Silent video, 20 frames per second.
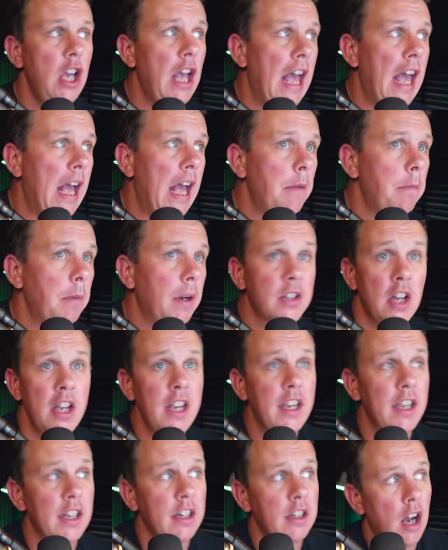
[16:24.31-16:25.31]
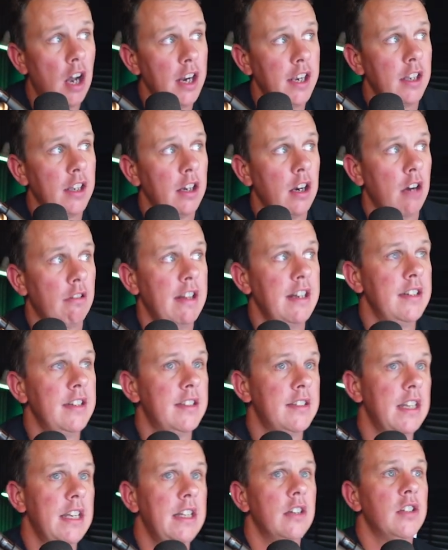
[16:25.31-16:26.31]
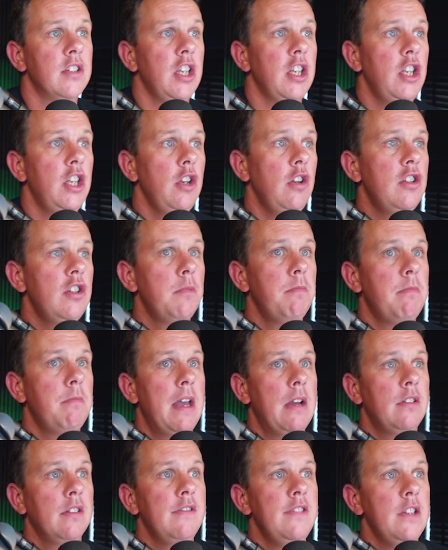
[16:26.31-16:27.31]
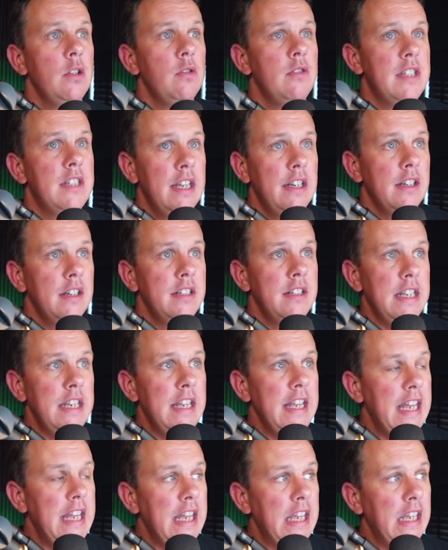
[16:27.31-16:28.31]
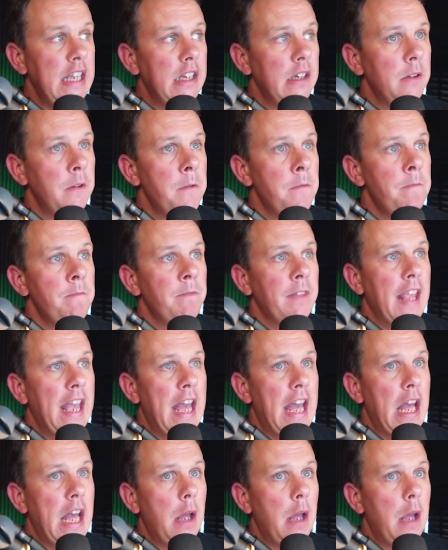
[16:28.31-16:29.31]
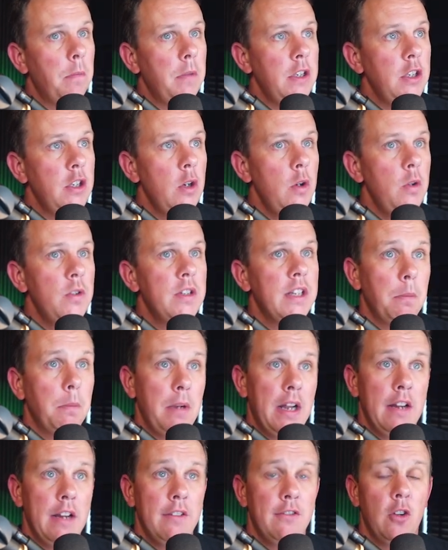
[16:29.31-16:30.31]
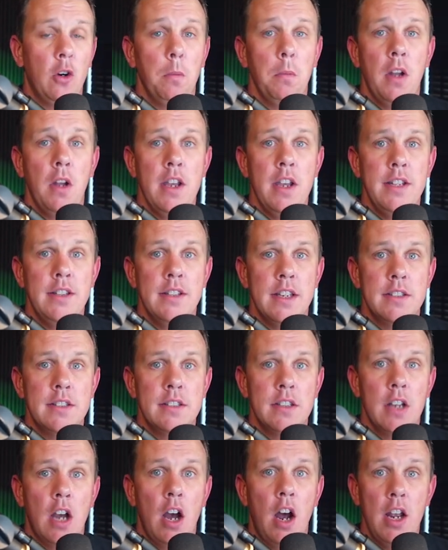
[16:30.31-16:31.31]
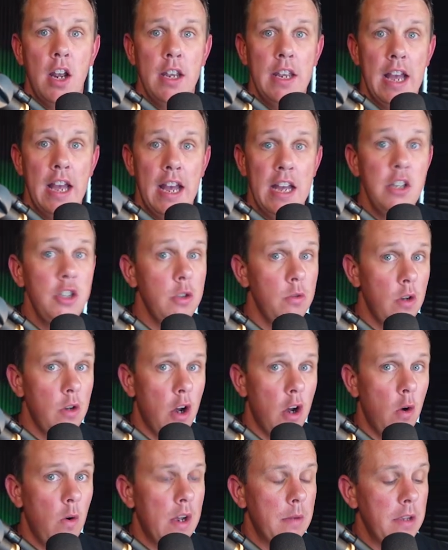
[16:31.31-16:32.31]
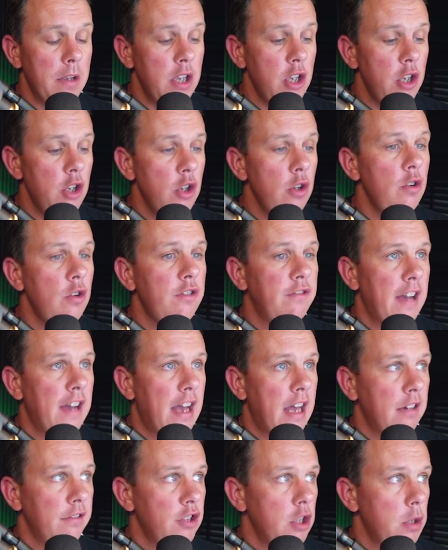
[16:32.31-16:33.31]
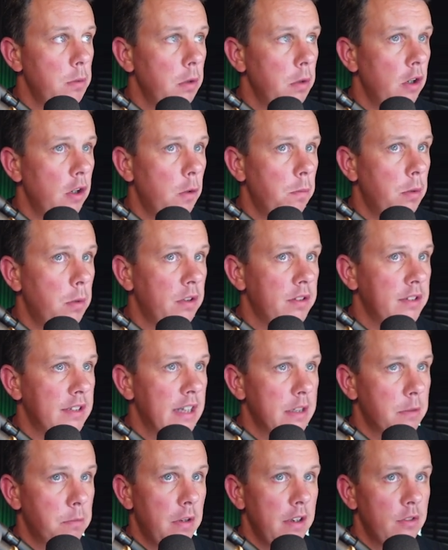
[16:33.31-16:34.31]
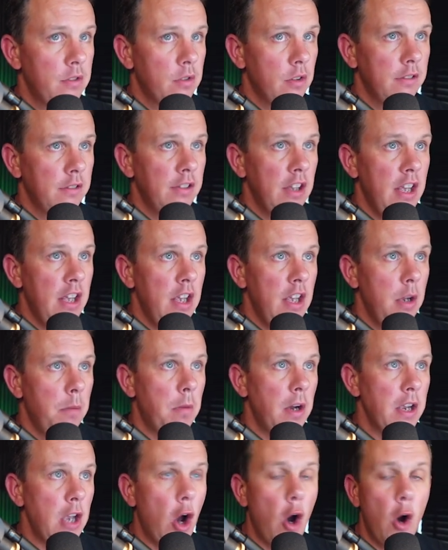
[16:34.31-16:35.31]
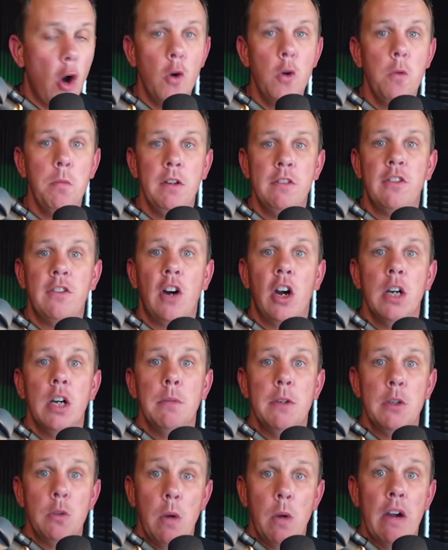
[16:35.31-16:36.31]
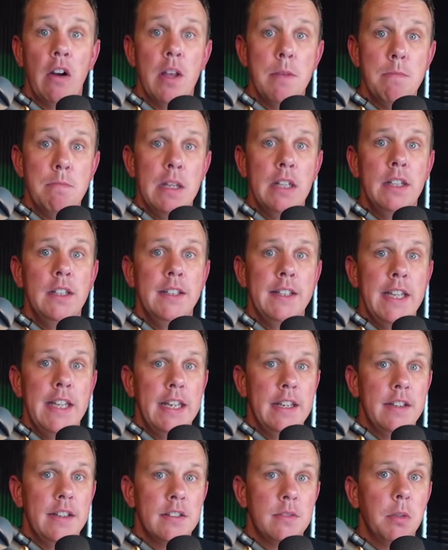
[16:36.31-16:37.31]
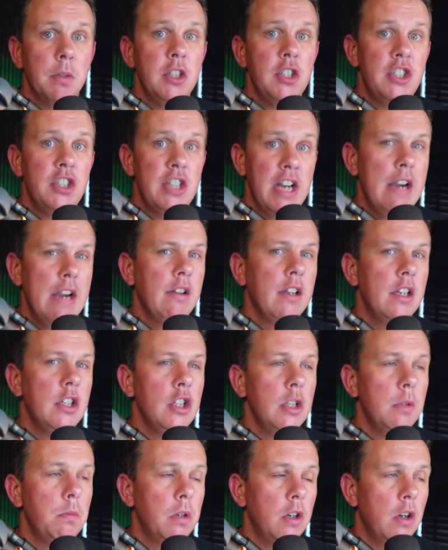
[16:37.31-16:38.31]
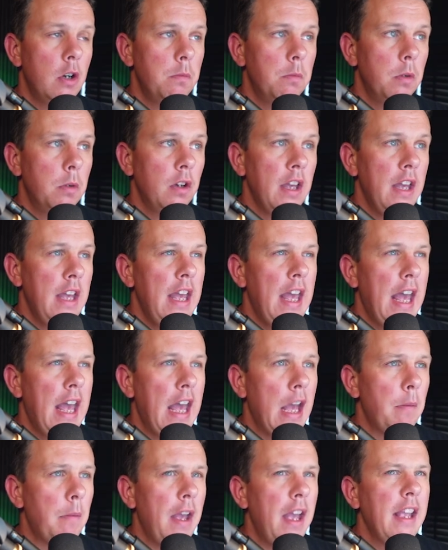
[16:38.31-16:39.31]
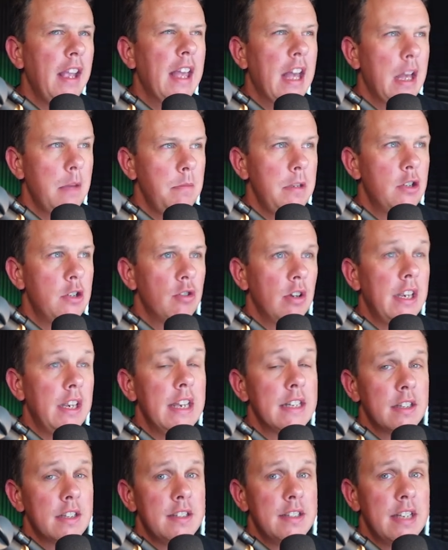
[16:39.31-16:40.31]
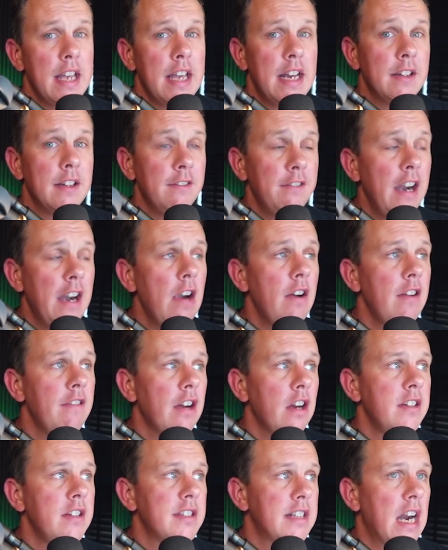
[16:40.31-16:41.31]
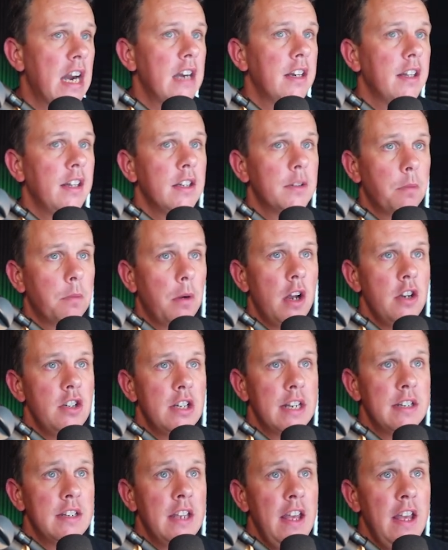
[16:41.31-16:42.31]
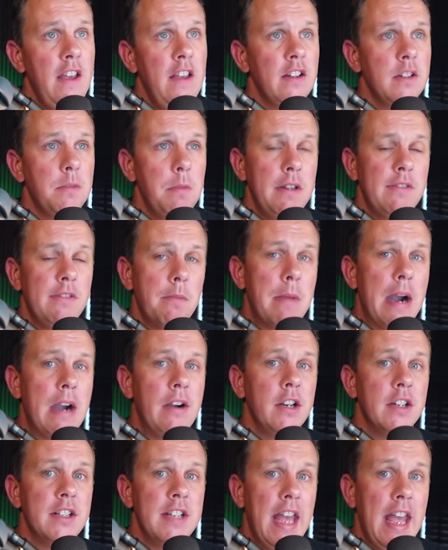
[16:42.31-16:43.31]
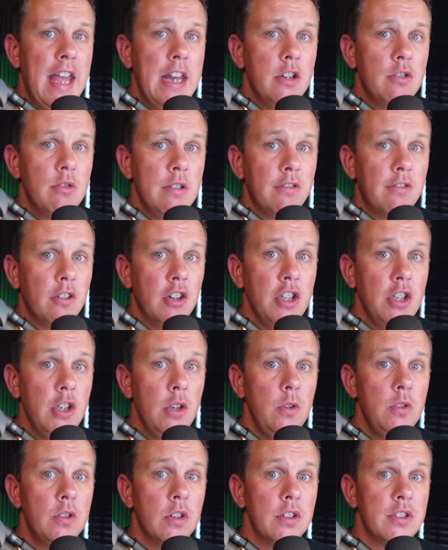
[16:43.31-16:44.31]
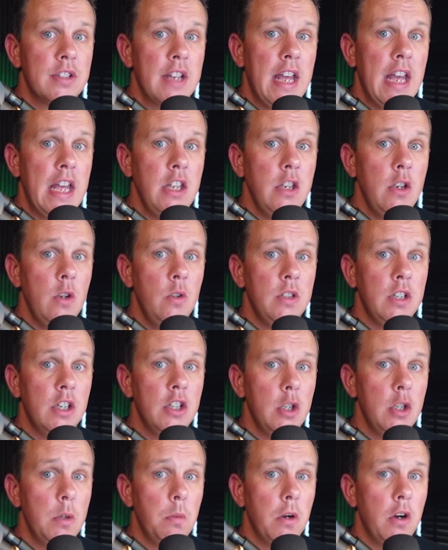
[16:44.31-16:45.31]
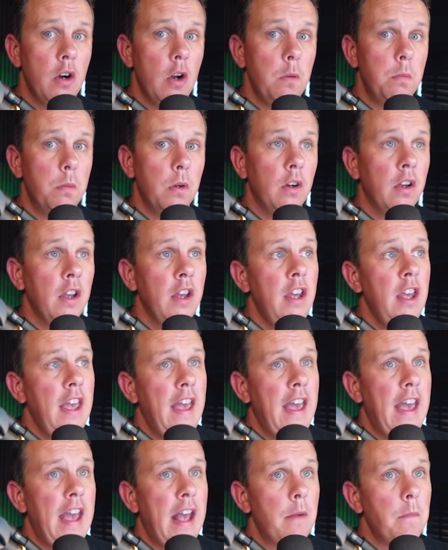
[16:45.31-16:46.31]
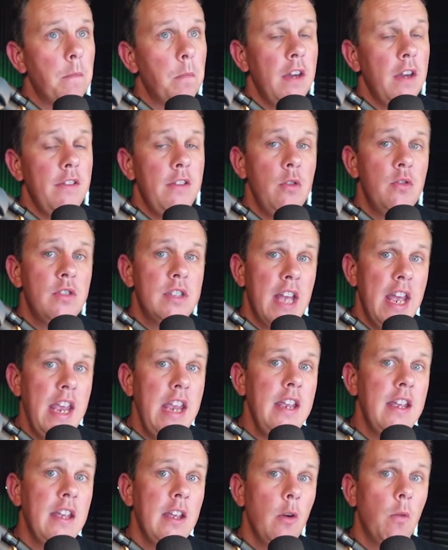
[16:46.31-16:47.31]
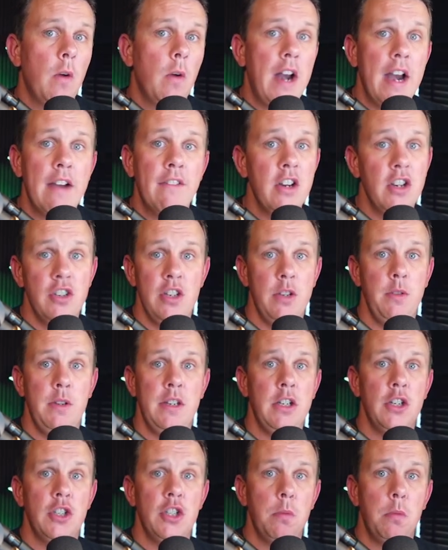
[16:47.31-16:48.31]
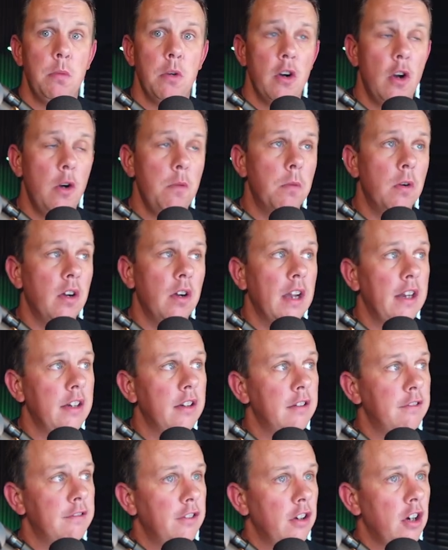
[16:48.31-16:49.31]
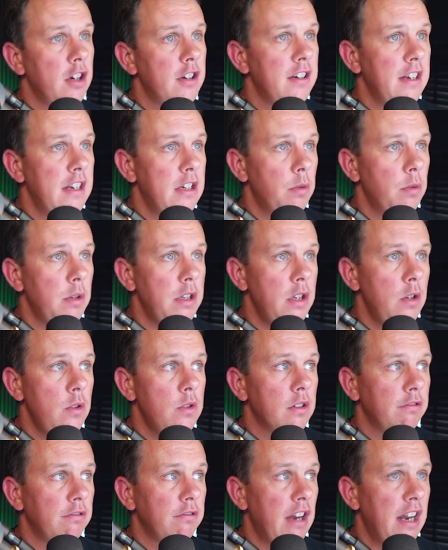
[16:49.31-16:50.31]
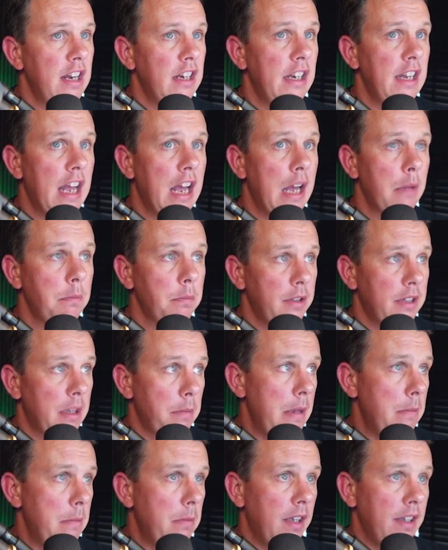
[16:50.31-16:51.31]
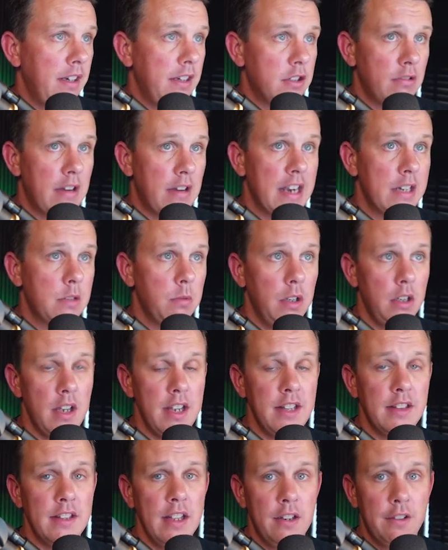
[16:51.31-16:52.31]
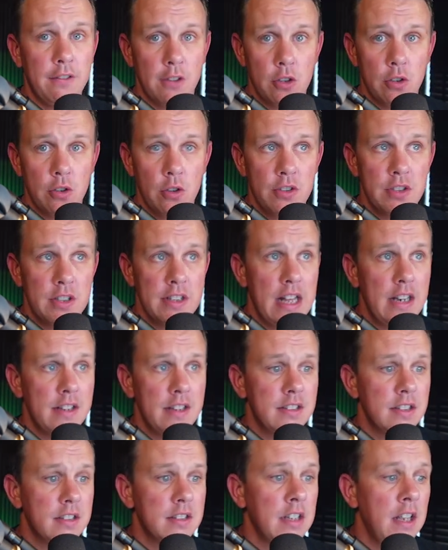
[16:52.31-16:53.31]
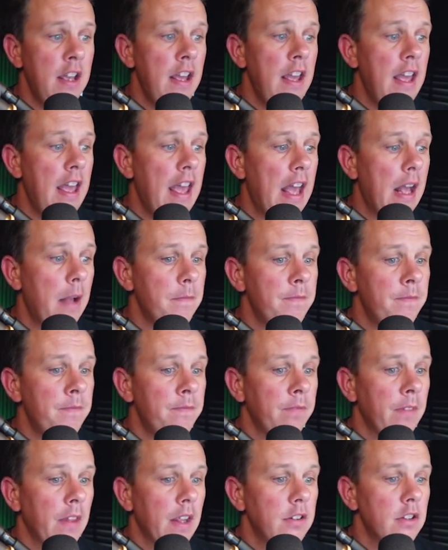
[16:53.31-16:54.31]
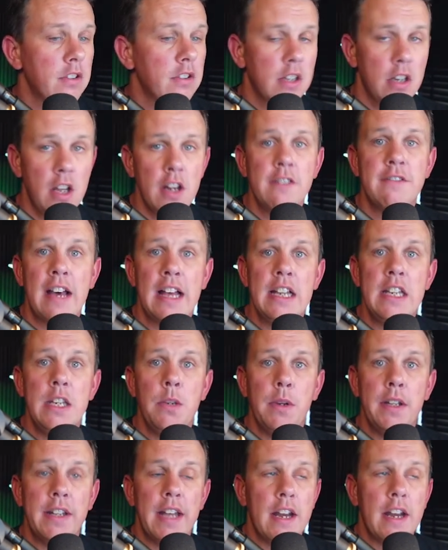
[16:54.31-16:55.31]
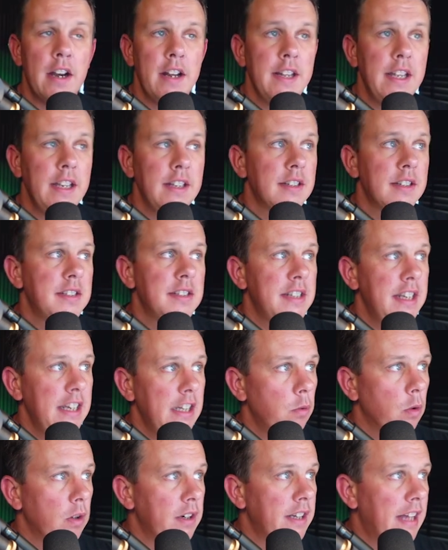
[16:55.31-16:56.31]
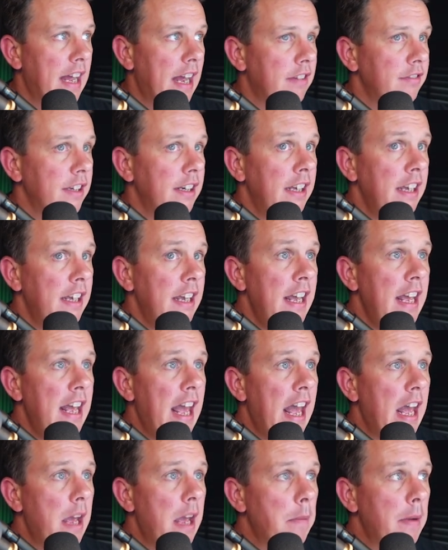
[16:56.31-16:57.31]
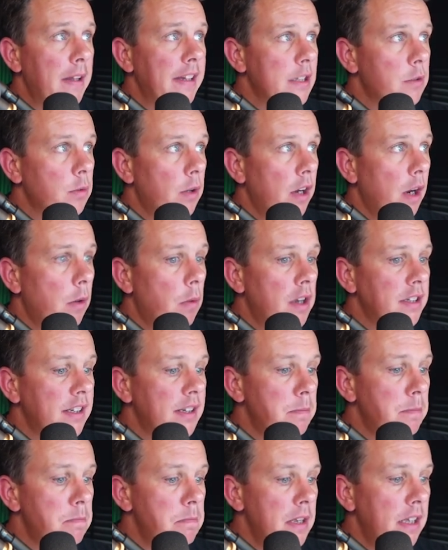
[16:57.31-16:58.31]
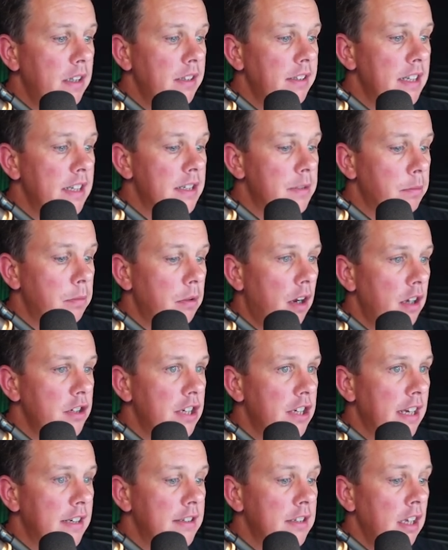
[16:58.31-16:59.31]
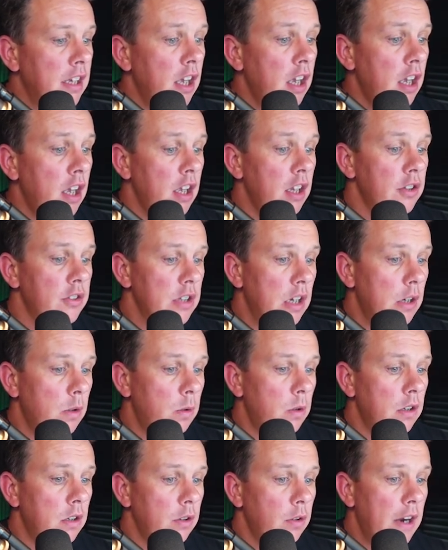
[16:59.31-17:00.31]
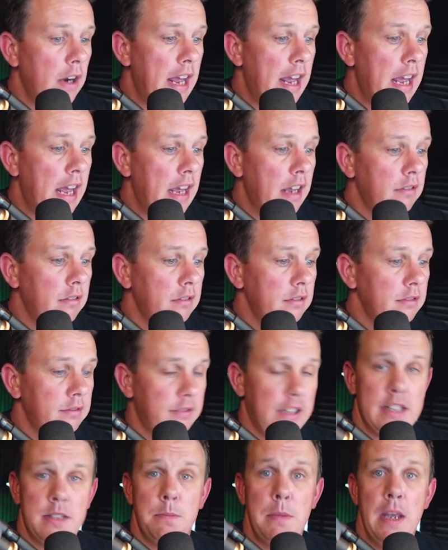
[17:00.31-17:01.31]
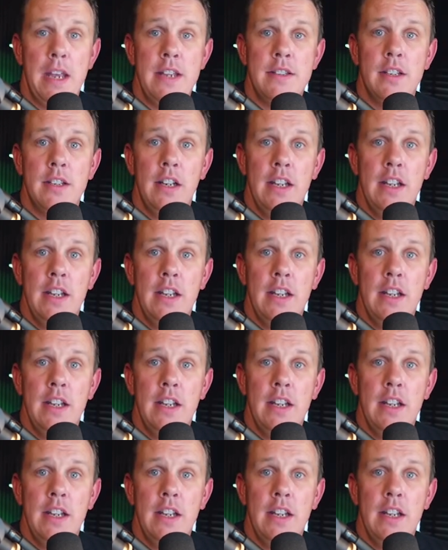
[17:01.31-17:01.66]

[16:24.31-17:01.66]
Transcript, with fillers: Um, because I can, I can already see there's a huge amount of utility in um, using a platform like this. I, as you know, I'm a huge fan of Jupyter notebooks. That's my sort of my home environment where I build things. But sharing a Jupyter notebook um, can be tricky, as I said at the very, very start of this project. There's a bit of a barrier to entry for users uh, using a Jupyter notebook. Um, but if you take whatever you're doing in your Jupyter notebook and convert convert it into a user friendly app that people can interact with, like this for truss analysis. Um, there's a lot of value in that. And I think it's a skill worth having. Um, and that's why I wanted to build this project. So, uh, that's basically